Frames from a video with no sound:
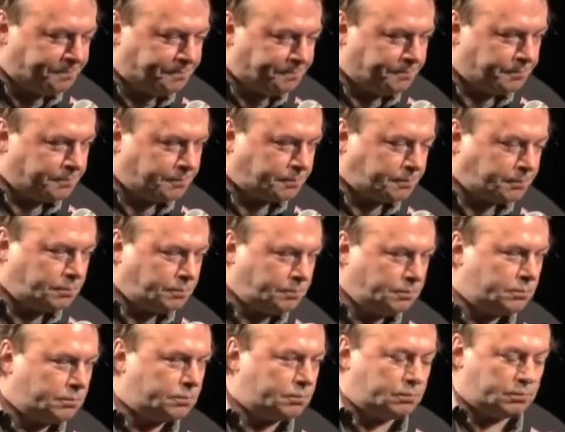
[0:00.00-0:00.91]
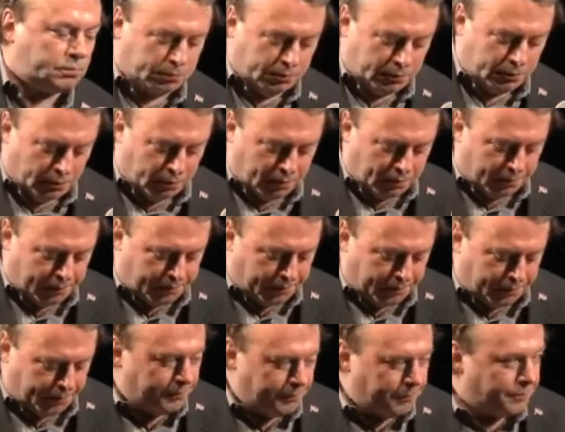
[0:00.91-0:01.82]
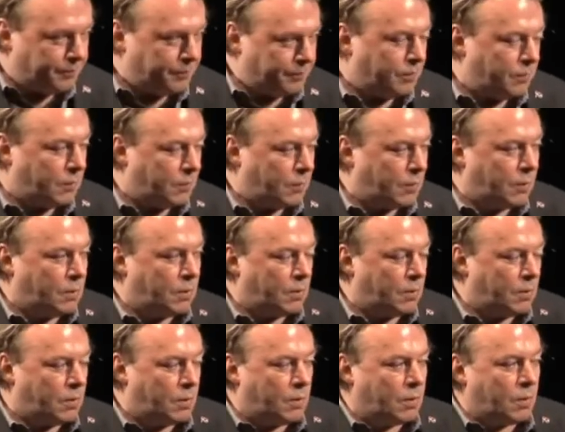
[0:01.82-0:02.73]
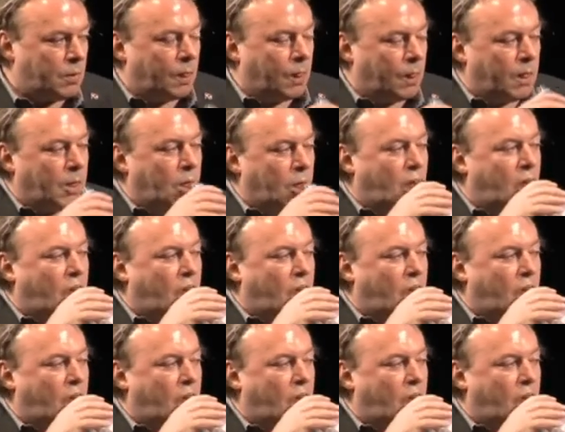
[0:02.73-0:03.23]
gave a very moving description of